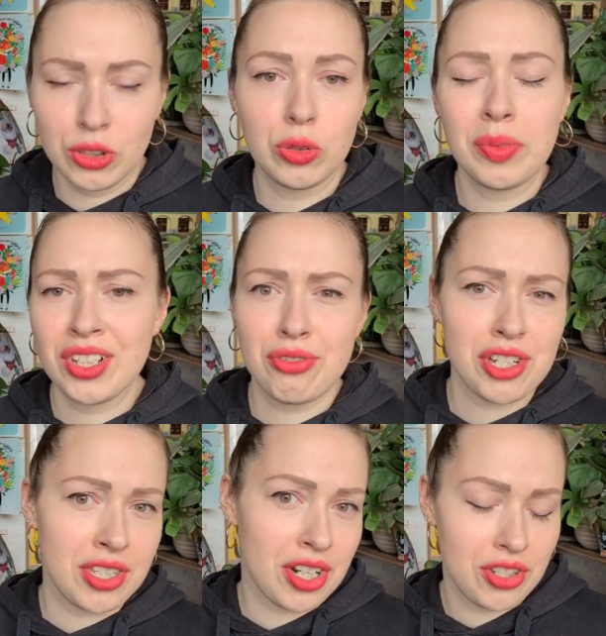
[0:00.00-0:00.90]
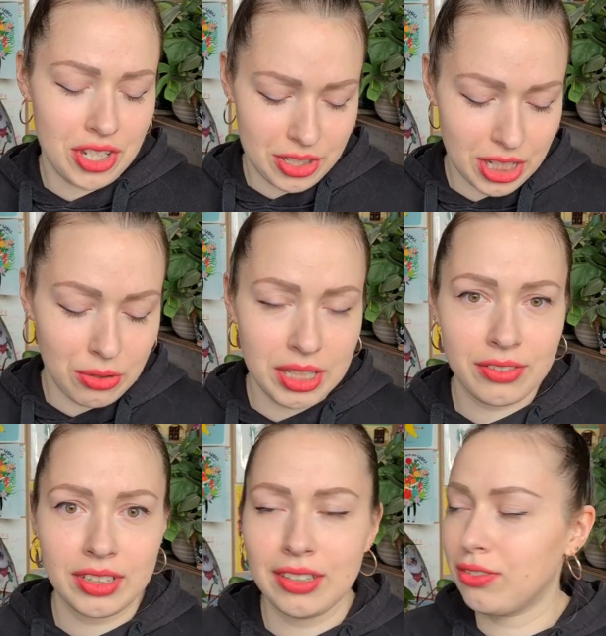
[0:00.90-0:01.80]
too much research, just going
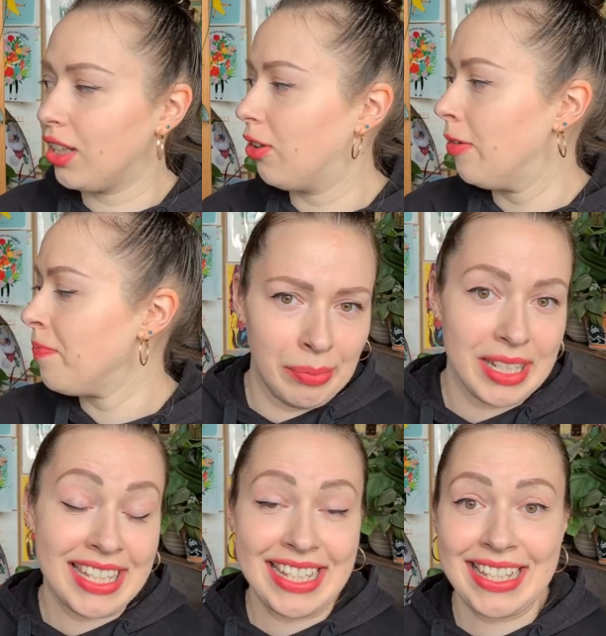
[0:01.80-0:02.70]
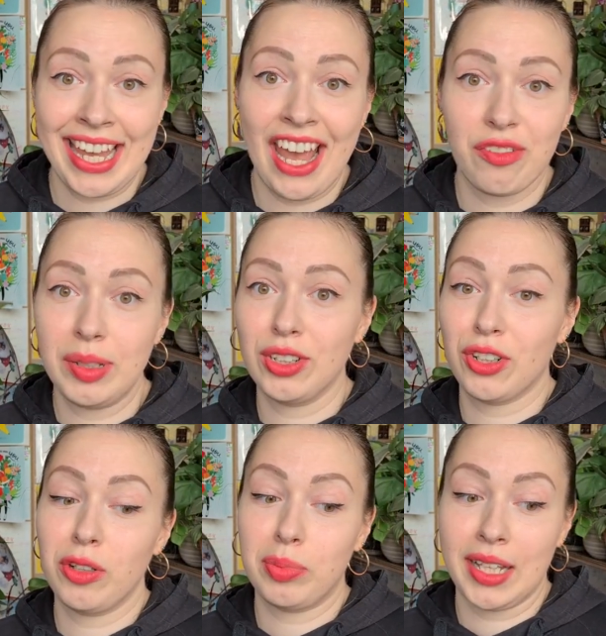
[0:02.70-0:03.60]
with the flow. But since I have been
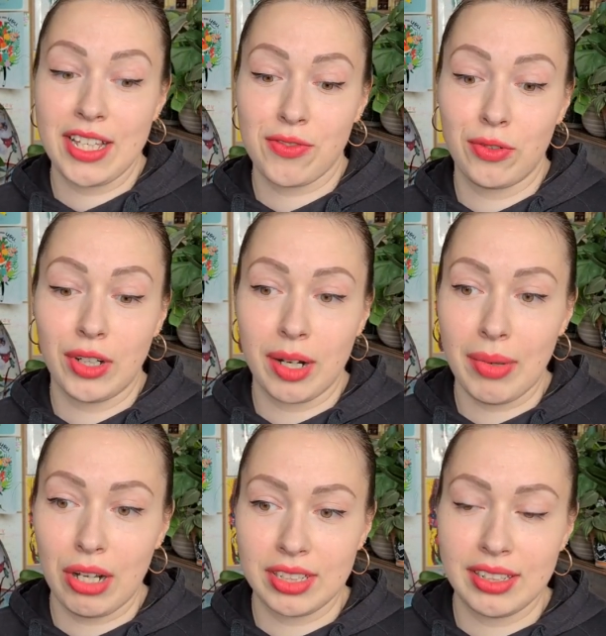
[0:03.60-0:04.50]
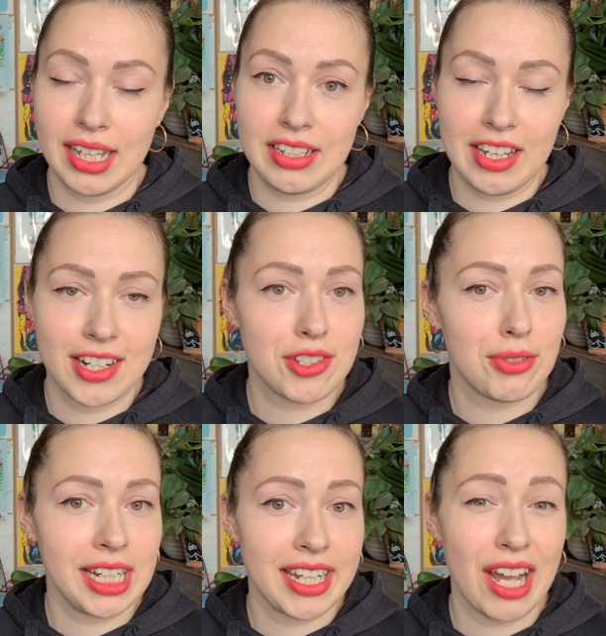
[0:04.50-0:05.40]
growing plants for about ten years
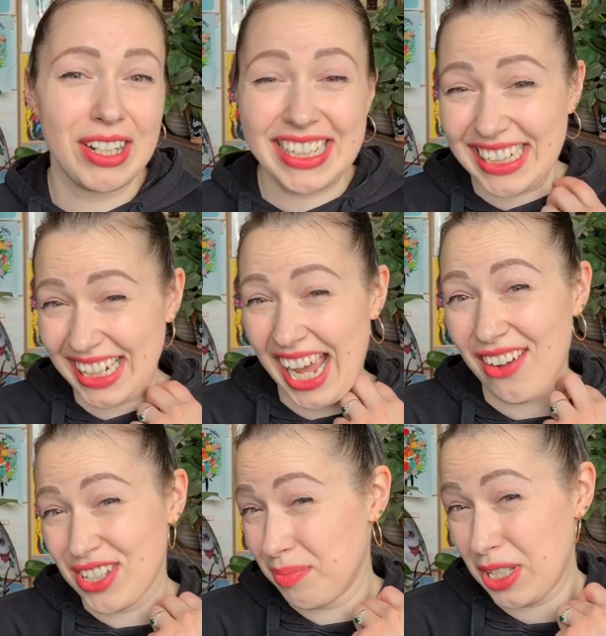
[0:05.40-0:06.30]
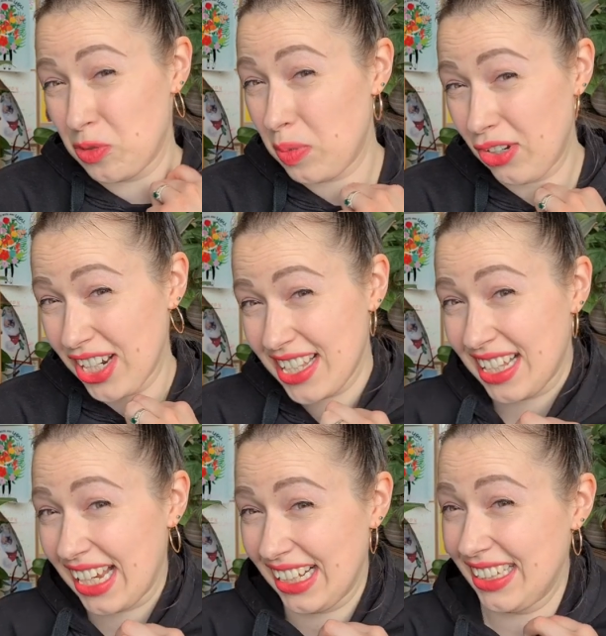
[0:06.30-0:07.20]
right now, I think I have some experience,
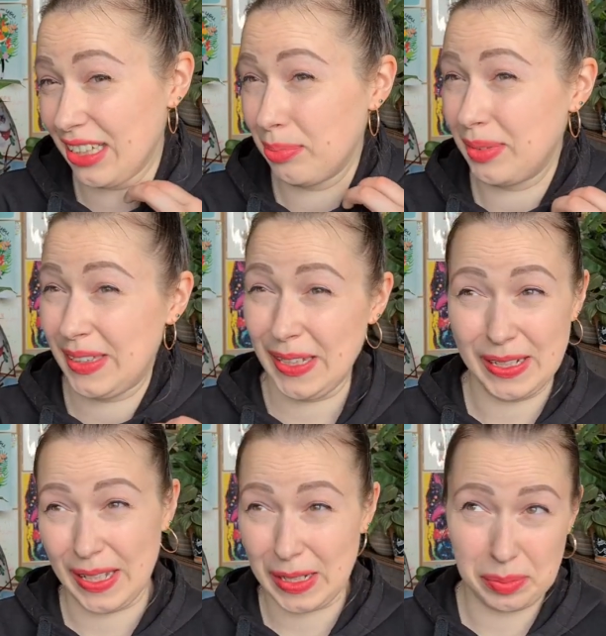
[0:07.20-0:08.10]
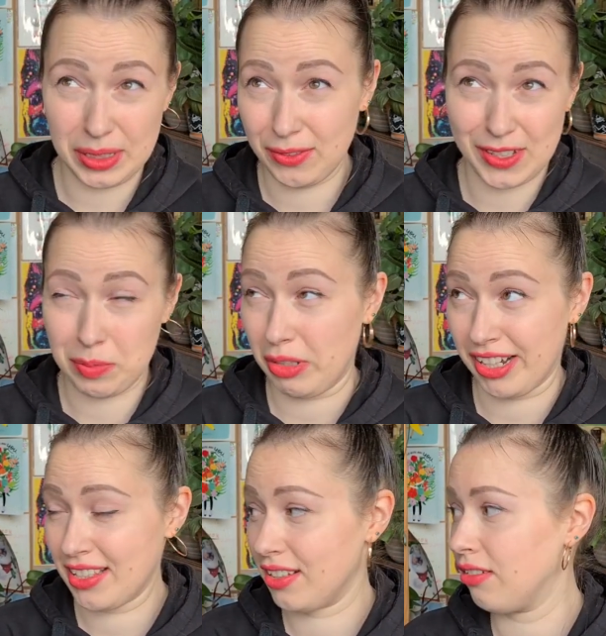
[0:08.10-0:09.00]
like a little teeny tiny bit of
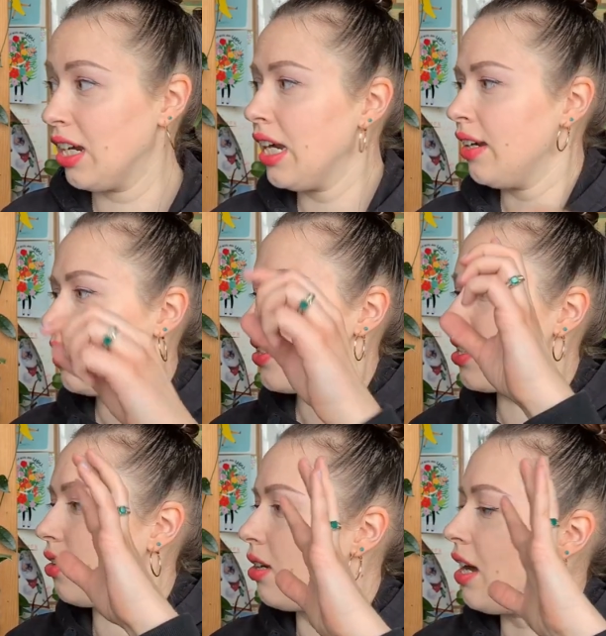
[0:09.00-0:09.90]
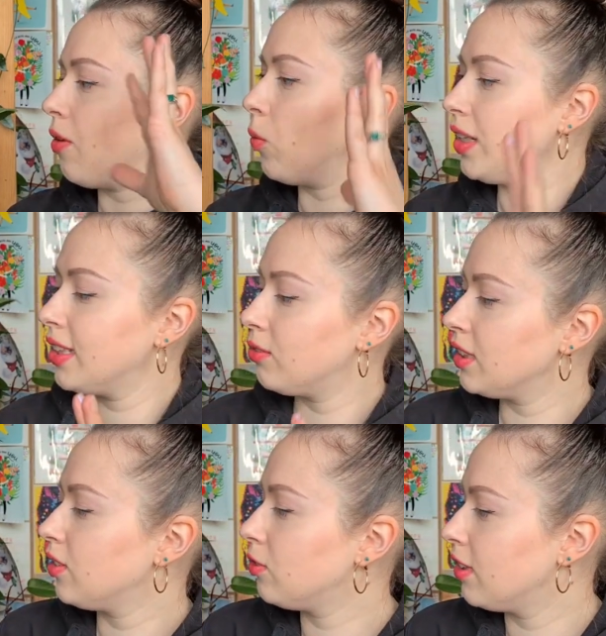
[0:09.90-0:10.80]
experience, you know. So what I
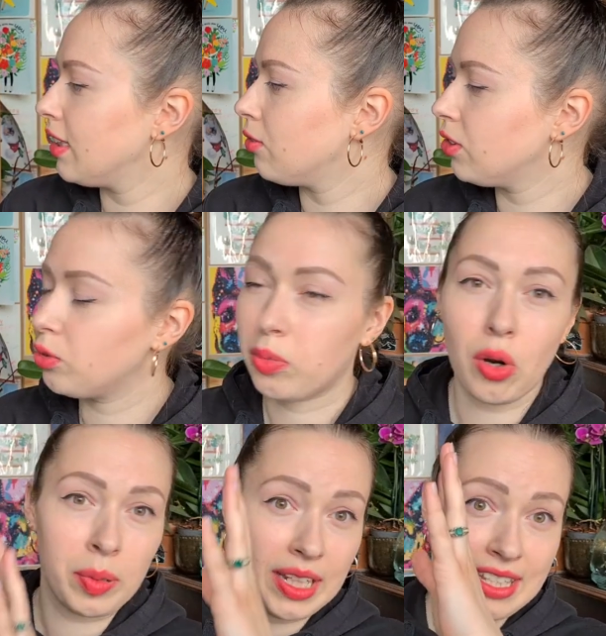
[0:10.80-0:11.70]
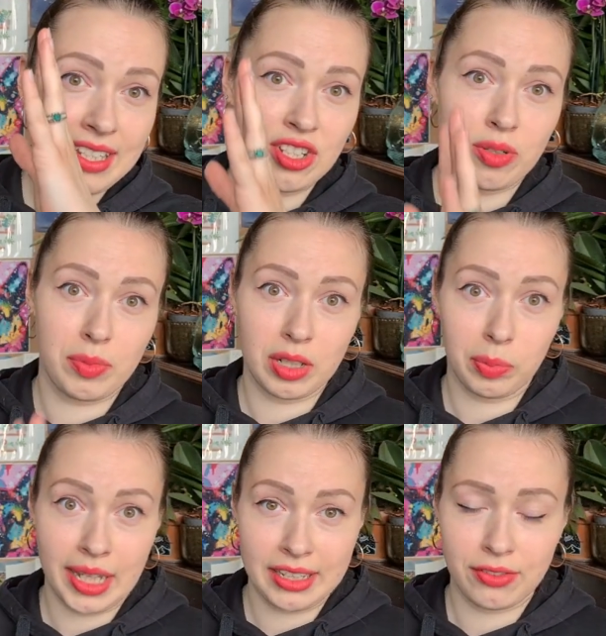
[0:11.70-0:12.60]
want to do when I want to propagate such a big
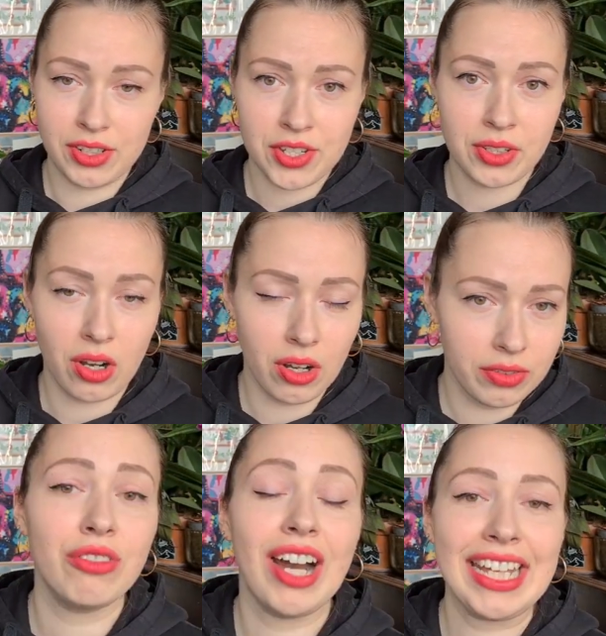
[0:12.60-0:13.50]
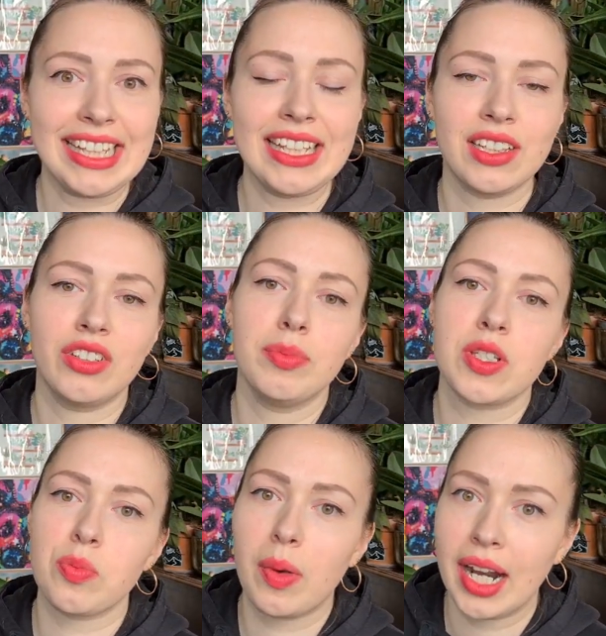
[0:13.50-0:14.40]
plant, first off, I think it will
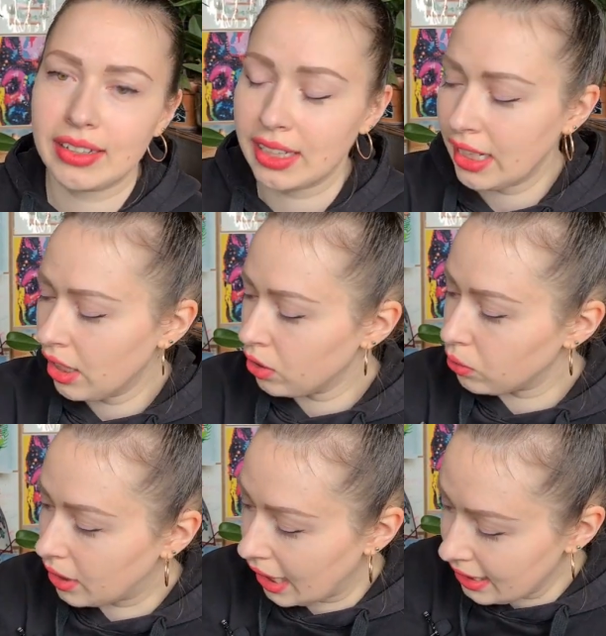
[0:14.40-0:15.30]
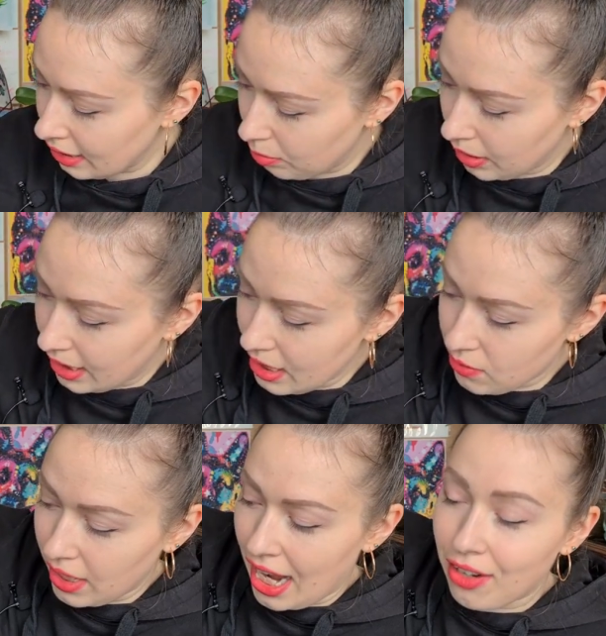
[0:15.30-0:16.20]
be smart to cut it,
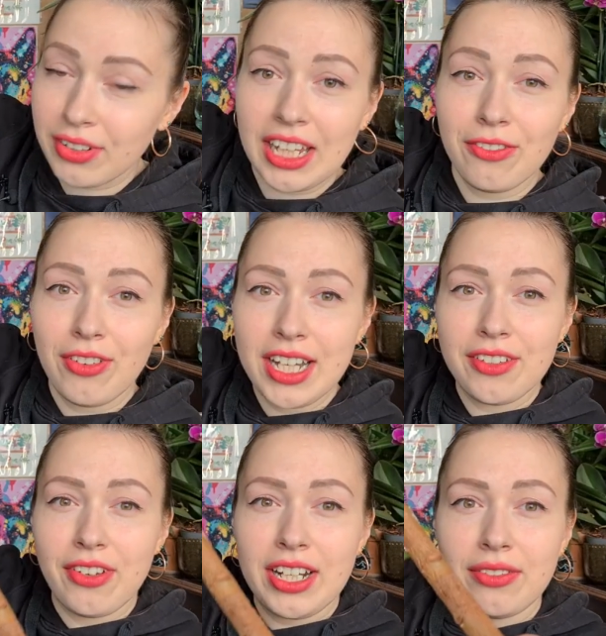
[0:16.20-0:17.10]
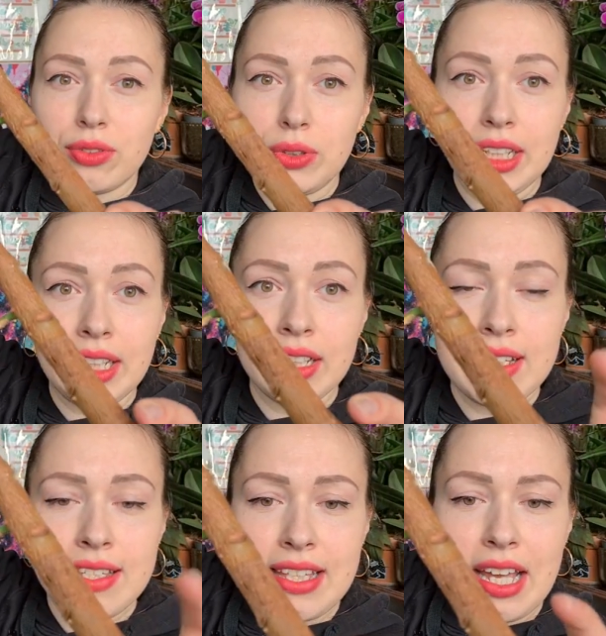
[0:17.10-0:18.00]
because we have a very very woody
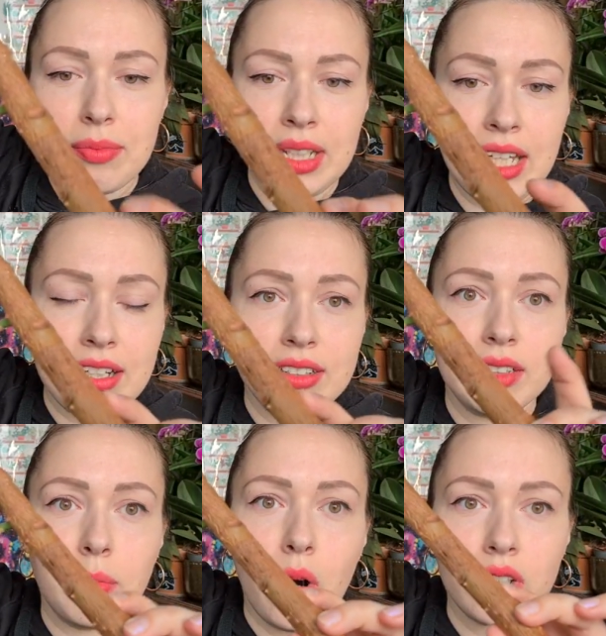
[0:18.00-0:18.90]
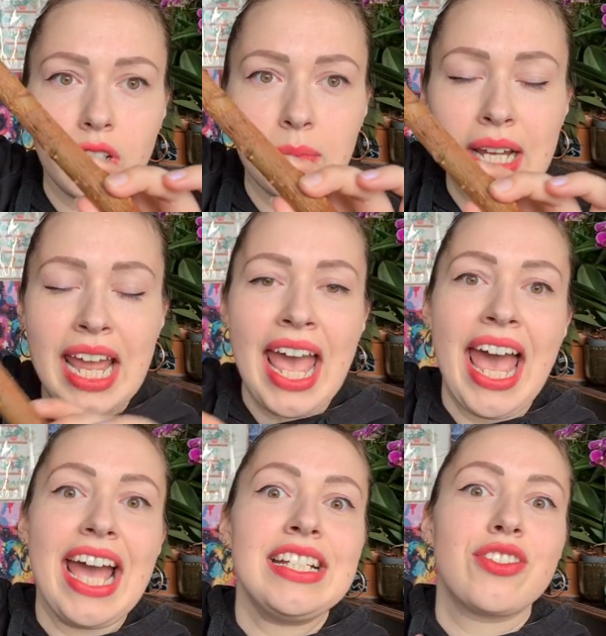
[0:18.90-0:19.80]
stem here in the bottom,
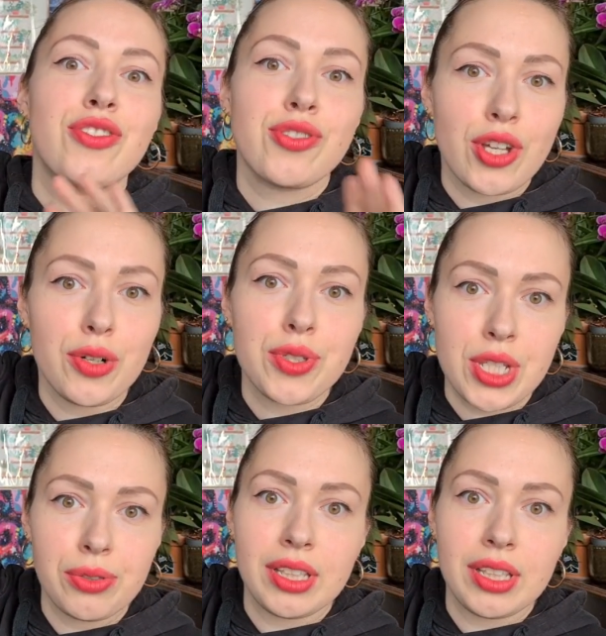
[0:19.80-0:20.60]
and it's so so